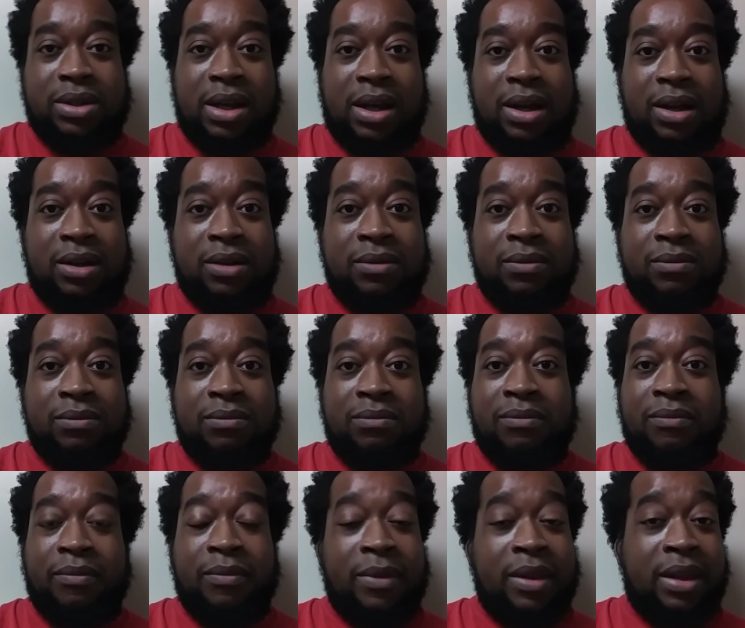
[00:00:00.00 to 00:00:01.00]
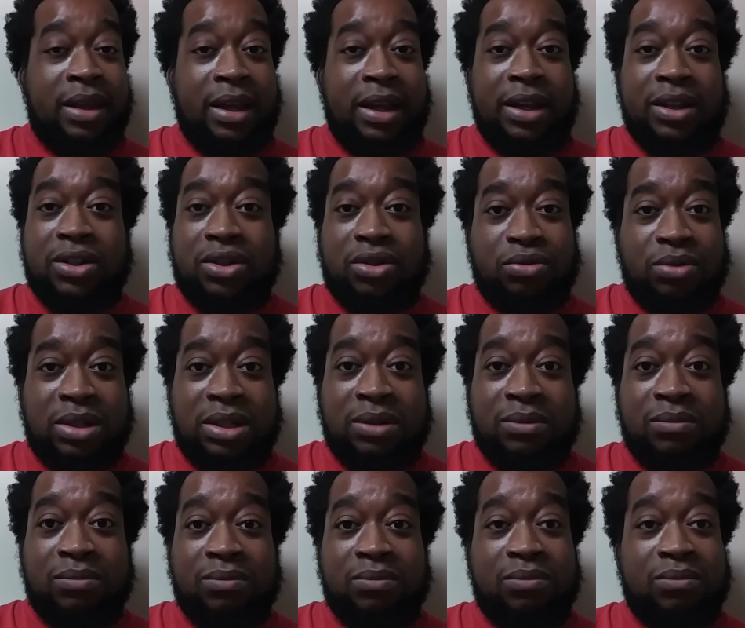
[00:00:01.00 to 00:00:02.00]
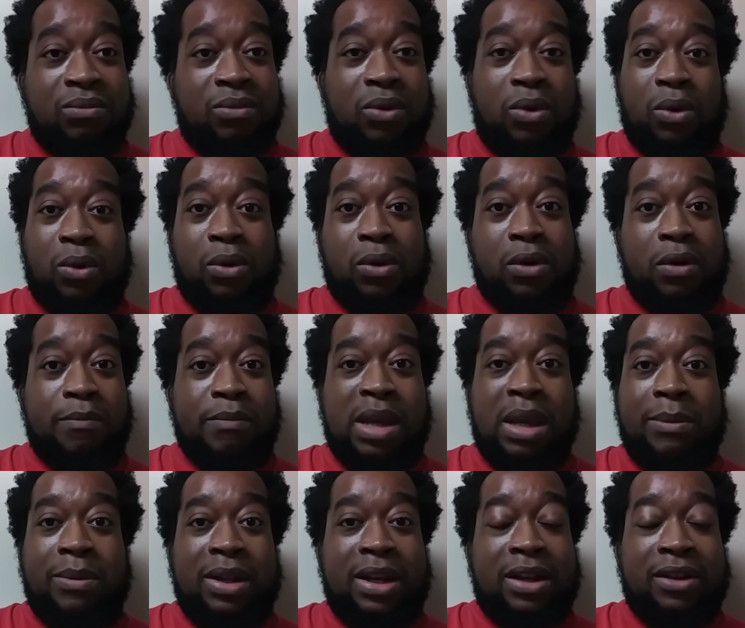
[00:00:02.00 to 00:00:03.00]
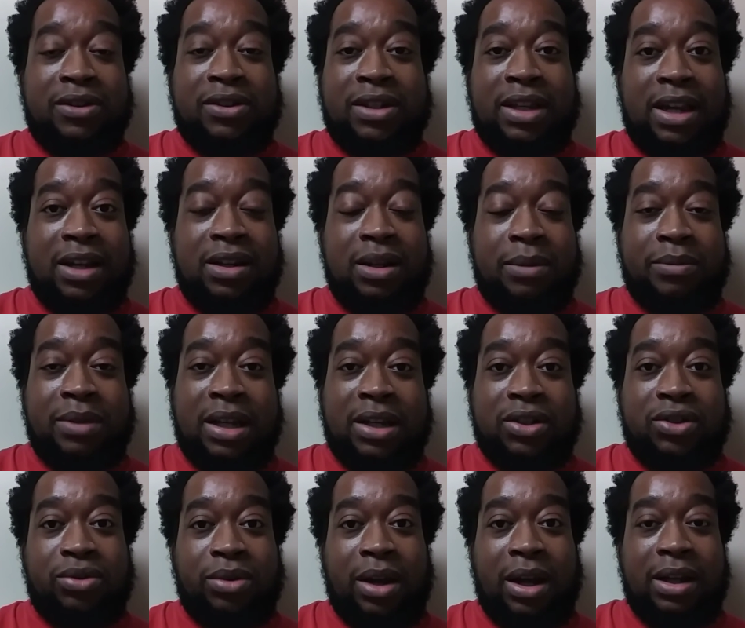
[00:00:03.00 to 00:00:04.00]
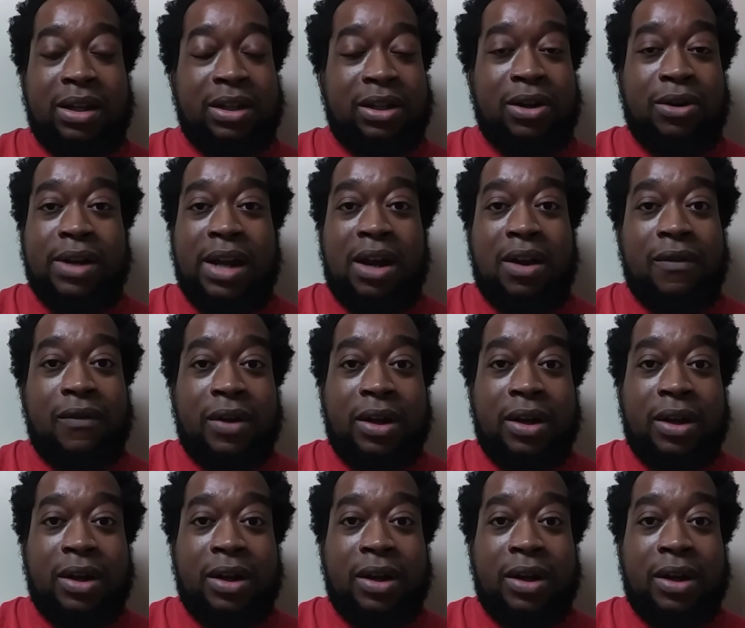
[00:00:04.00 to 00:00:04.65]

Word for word: Injury, or maybe they're setting up that trade to go down very soon.